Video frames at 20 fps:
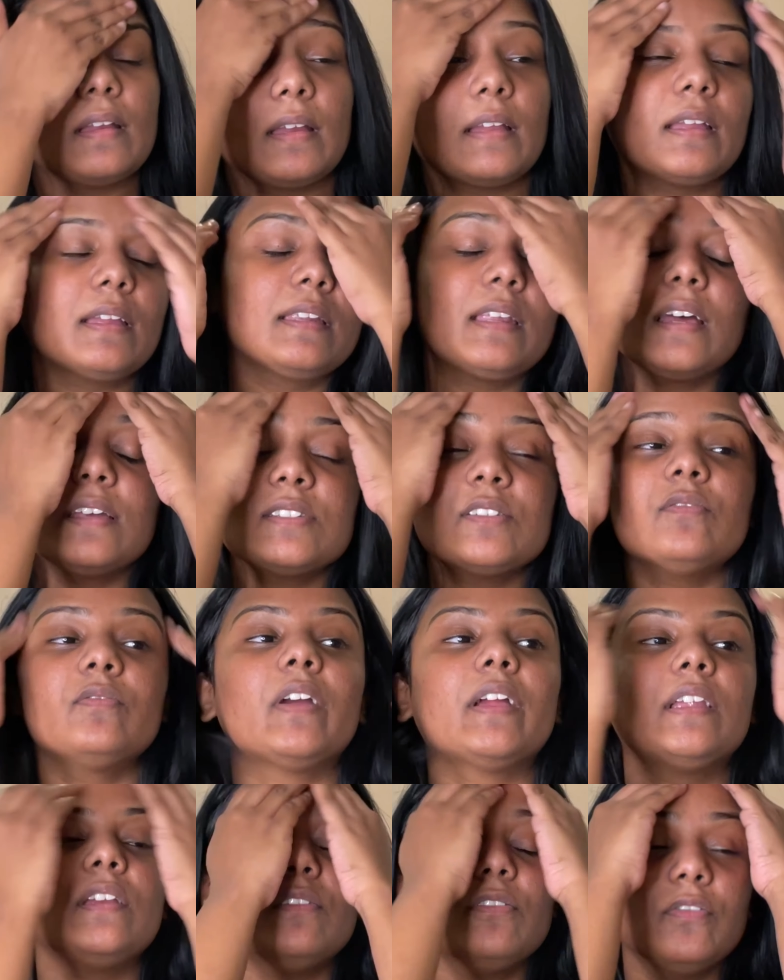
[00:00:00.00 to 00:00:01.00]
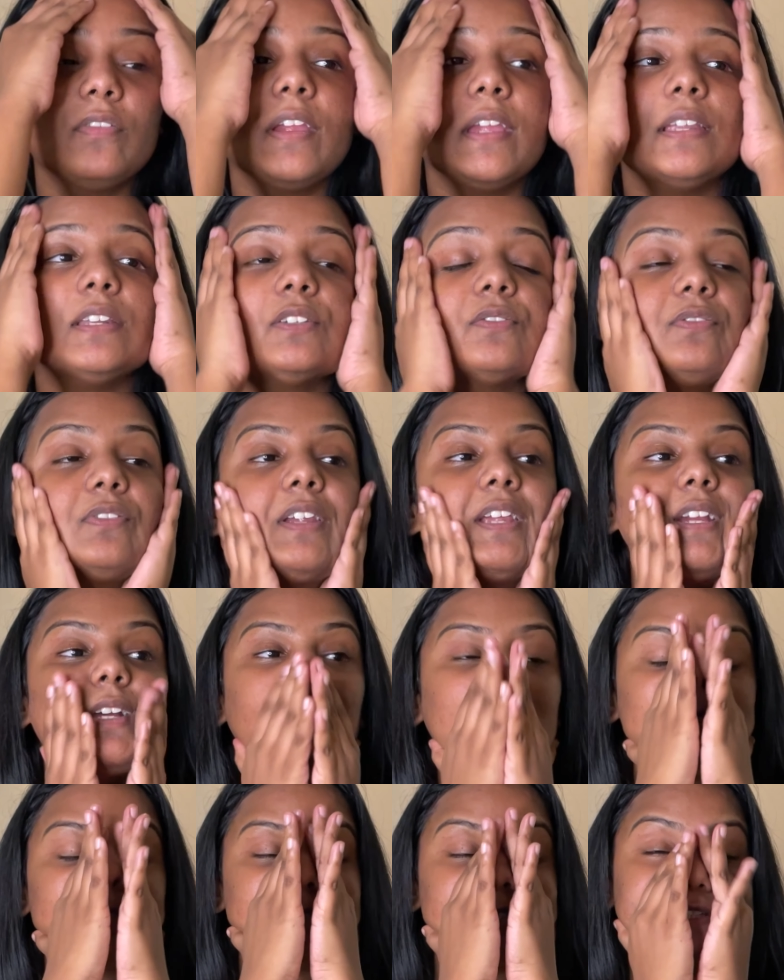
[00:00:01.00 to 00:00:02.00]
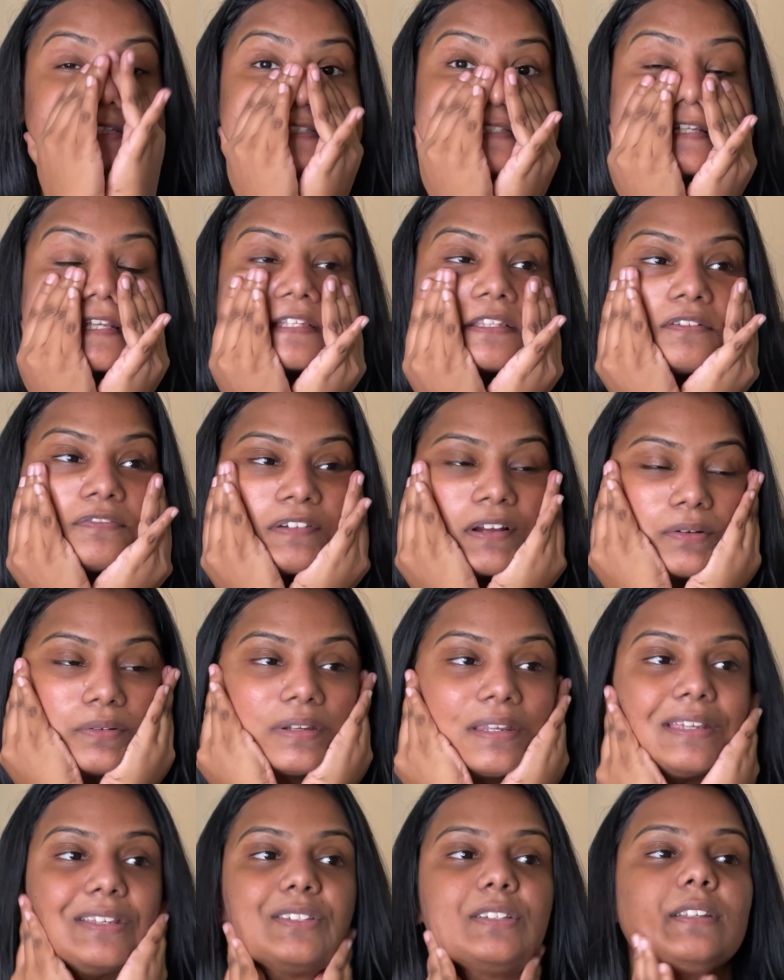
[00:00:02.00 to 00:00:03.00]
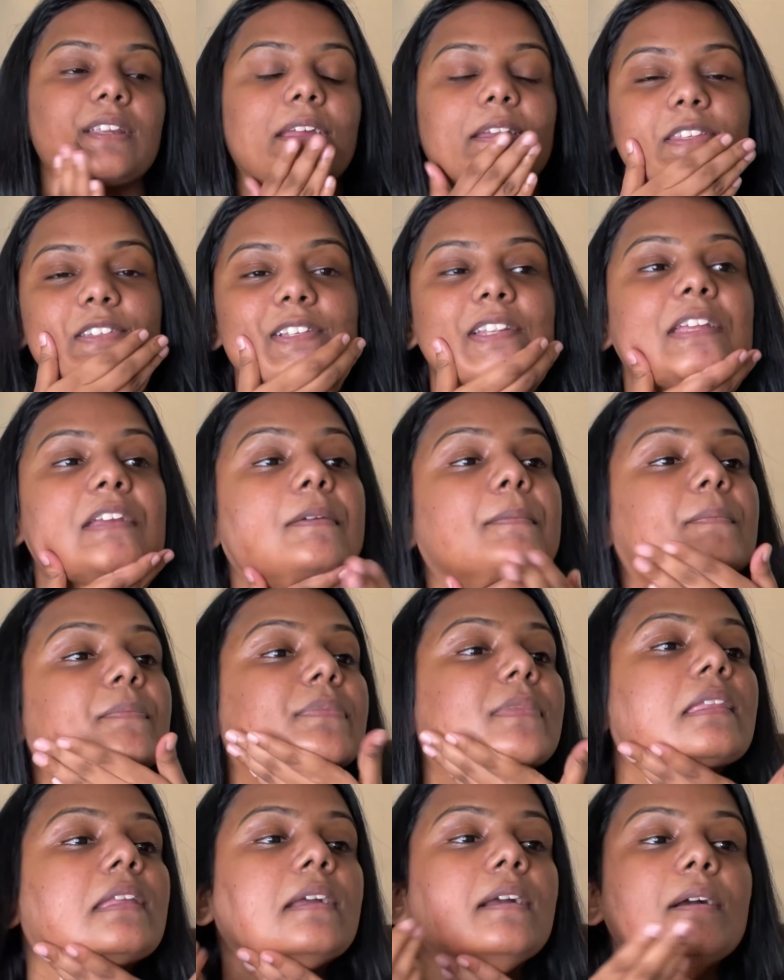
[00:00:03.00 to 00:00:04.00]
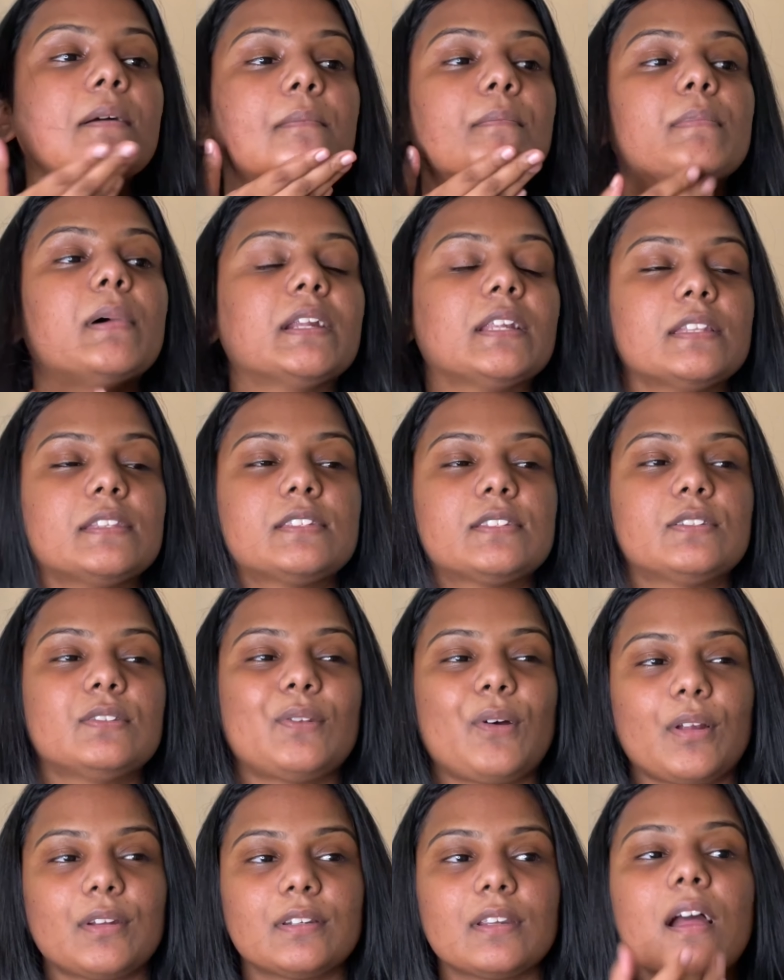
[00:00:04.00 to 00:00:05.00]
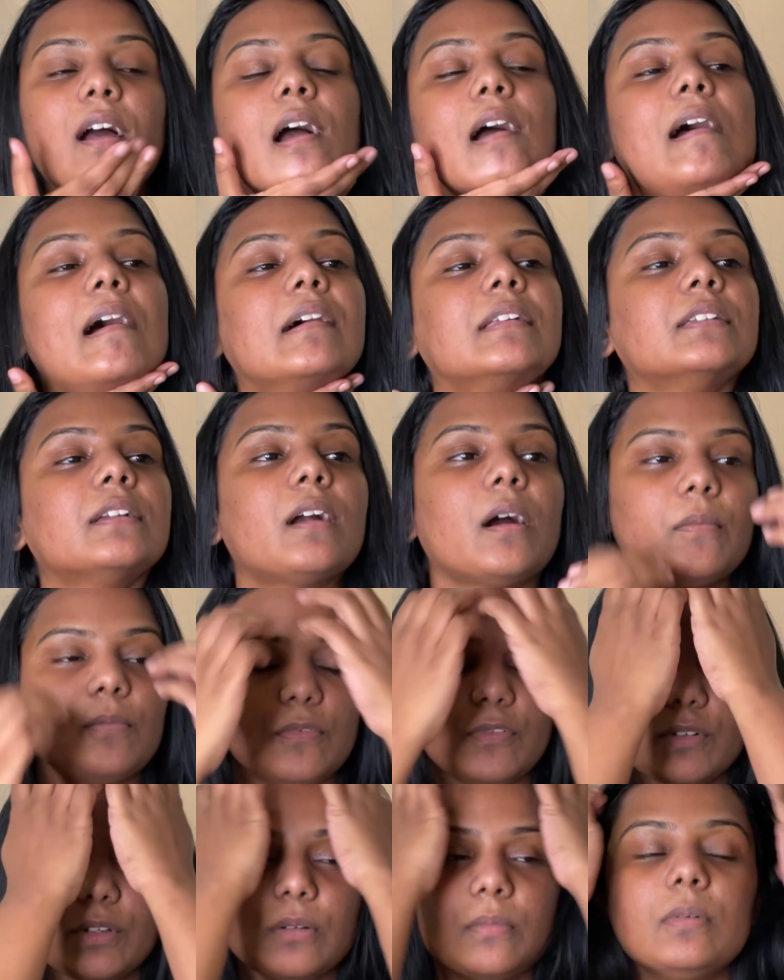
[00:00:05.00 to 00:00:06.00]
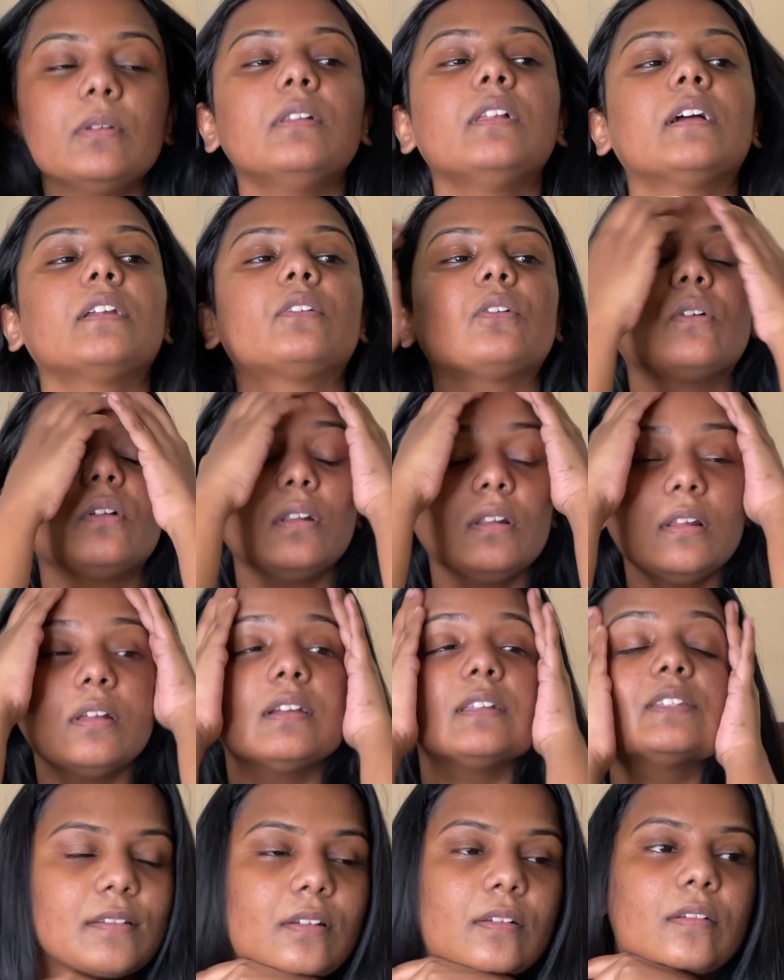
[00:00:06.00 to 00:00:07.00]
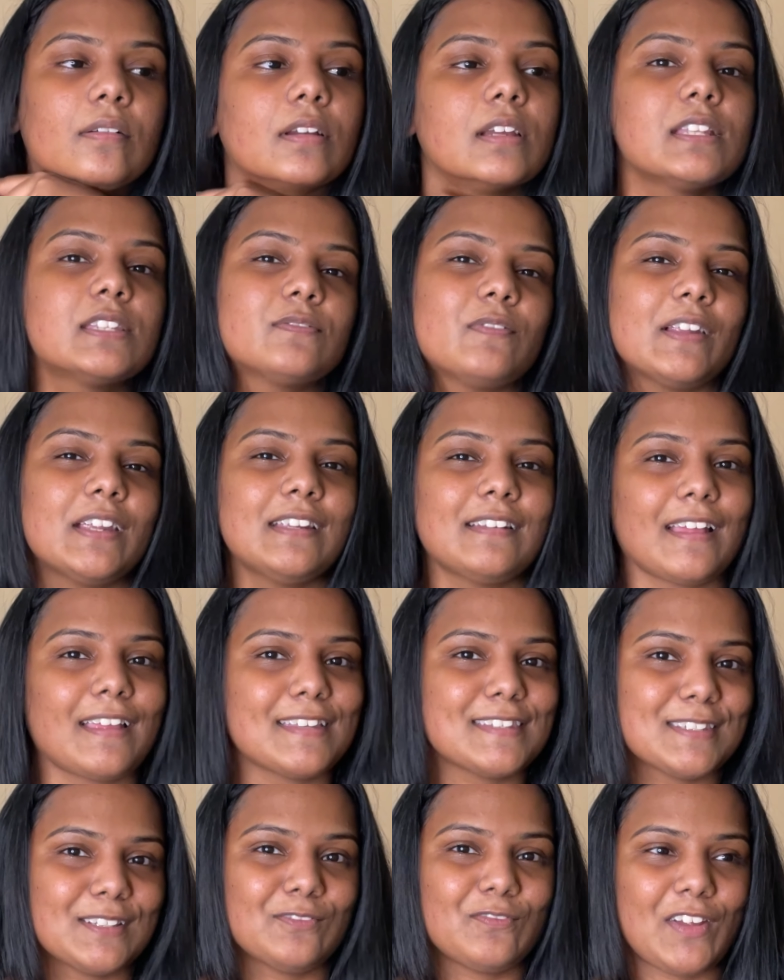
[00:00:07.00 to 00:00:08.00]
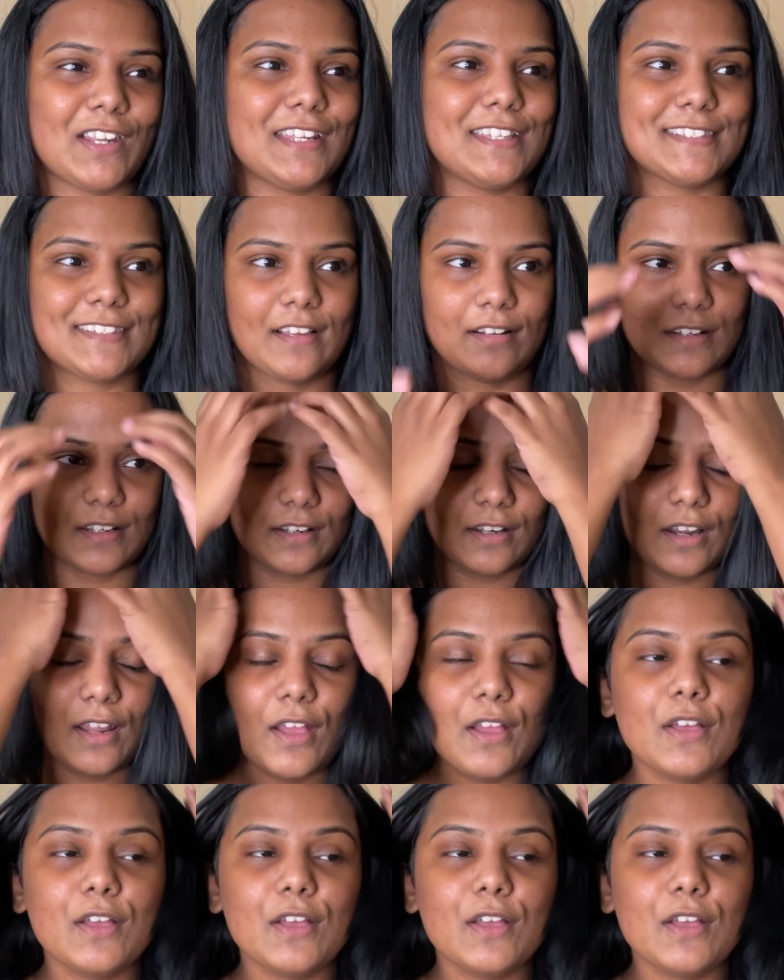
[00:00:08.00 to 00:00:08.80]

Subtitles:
It has a very faint fragrance, just like the foundation actually, but it's not uncomfortable at all. It's very nice and very subtle.